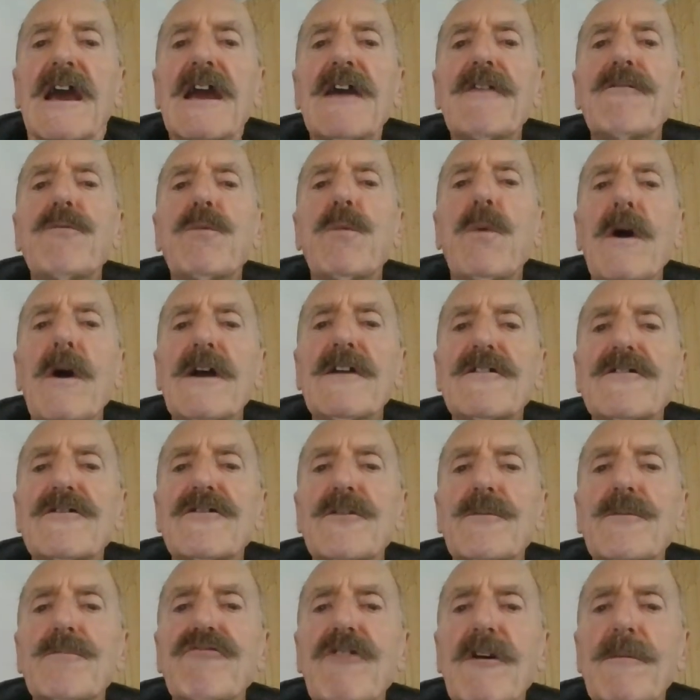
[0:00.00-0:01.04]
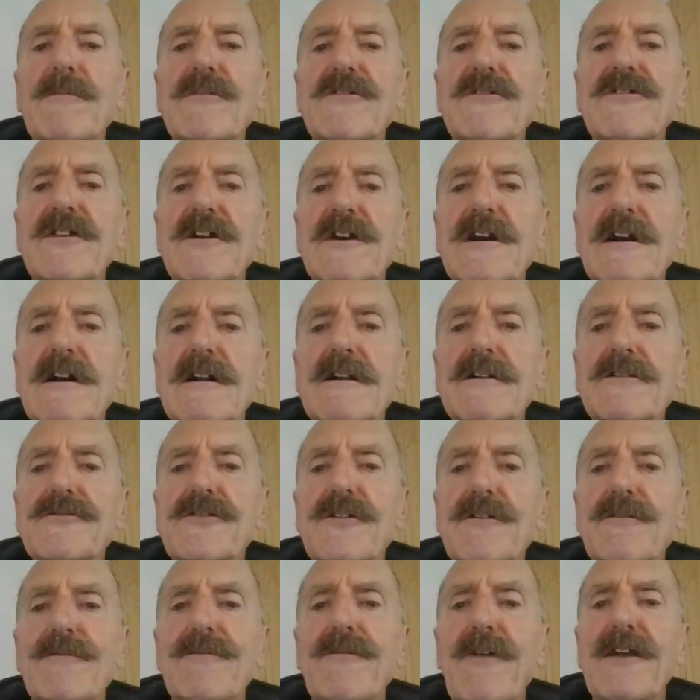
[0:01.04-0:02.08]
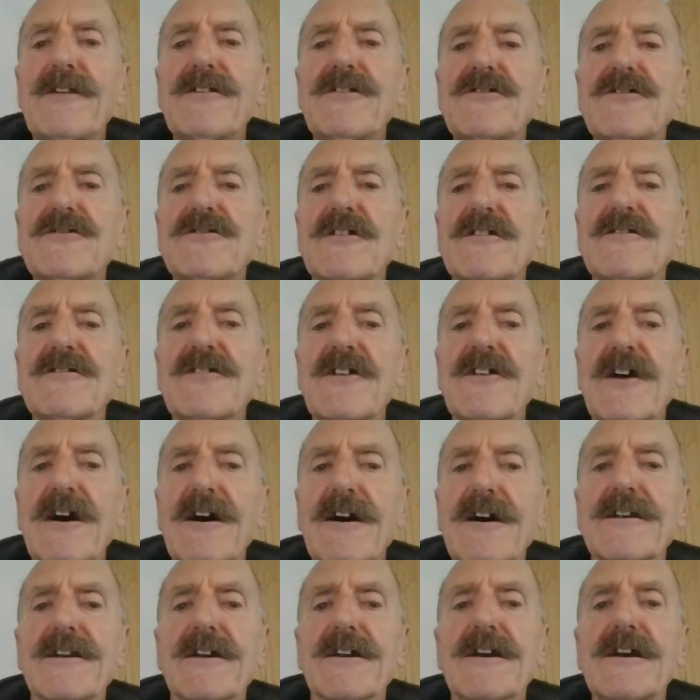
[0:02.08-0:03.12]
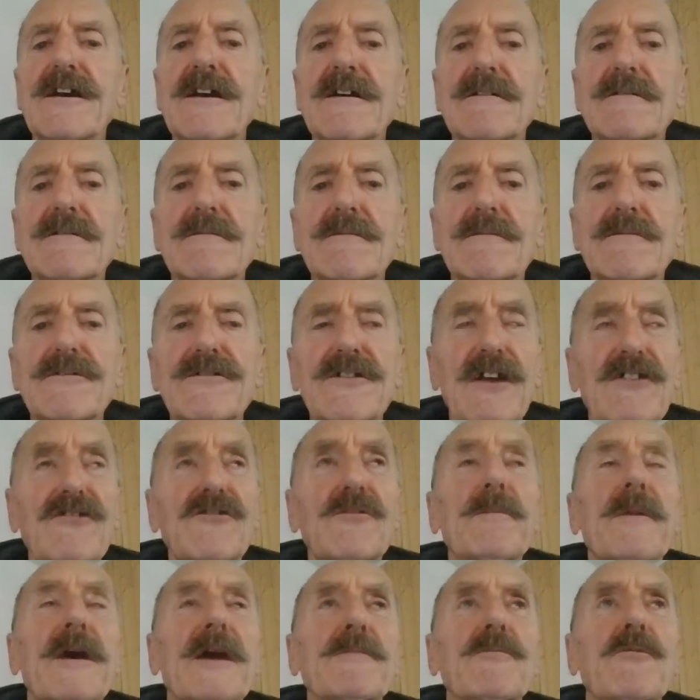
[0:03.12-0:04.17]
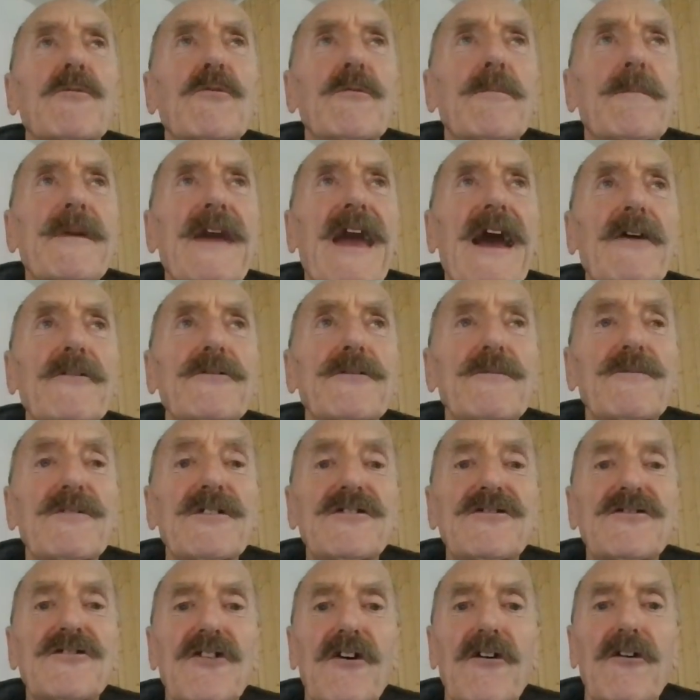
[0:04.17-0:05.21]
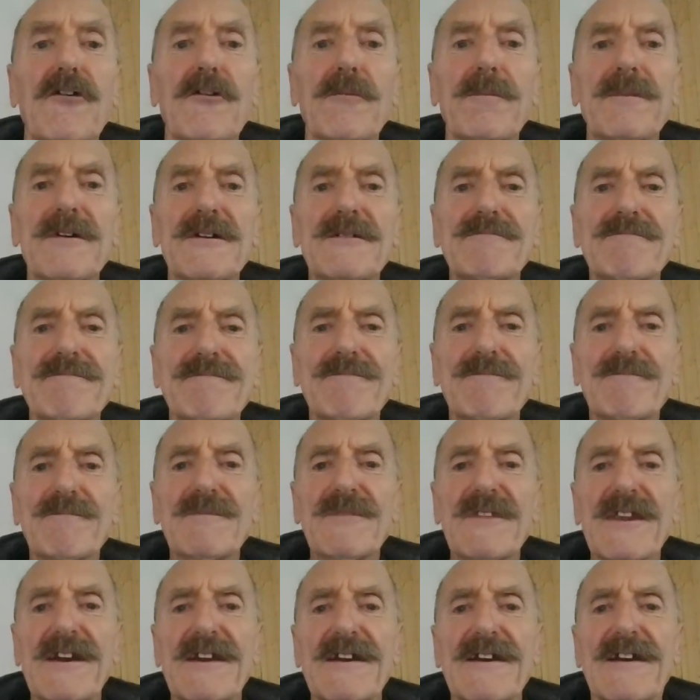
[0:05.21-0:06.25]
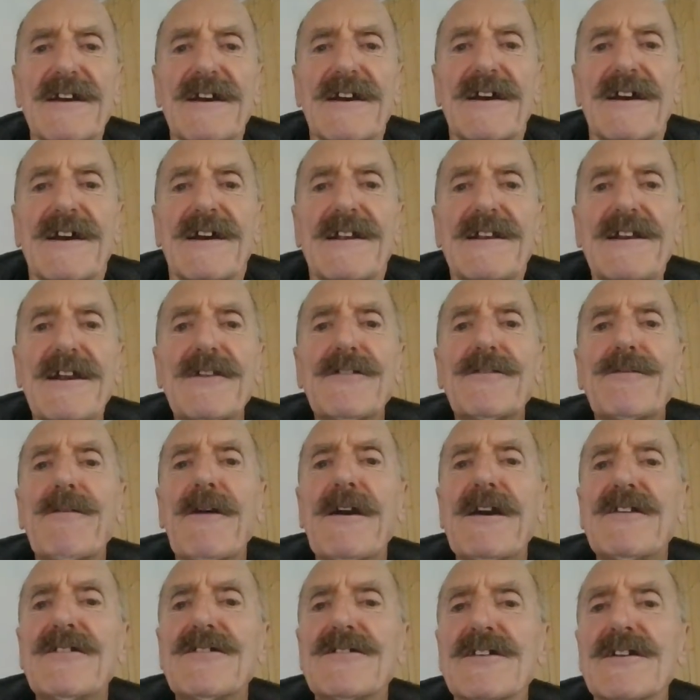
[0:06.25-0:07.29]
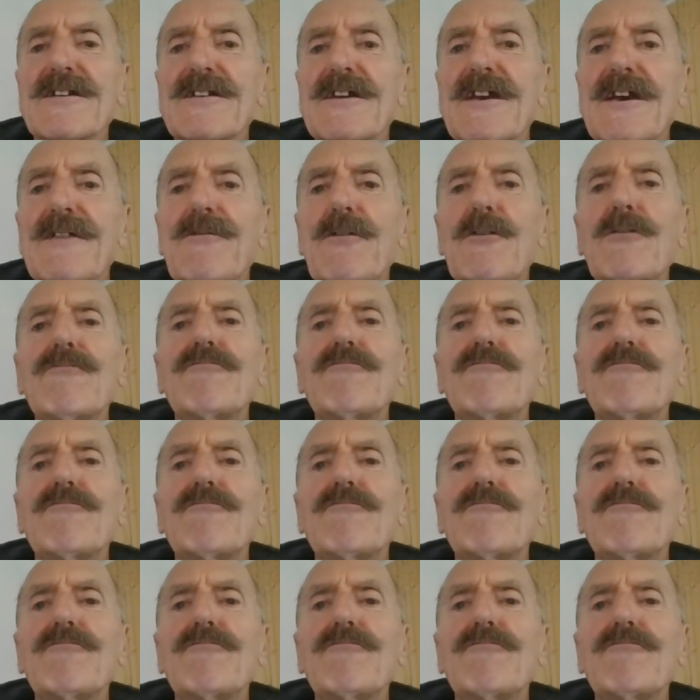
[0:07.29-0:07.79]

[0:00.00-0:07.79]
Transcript: If white supremacy culture vanished entirely, such people would be out of a job. Let's face it, if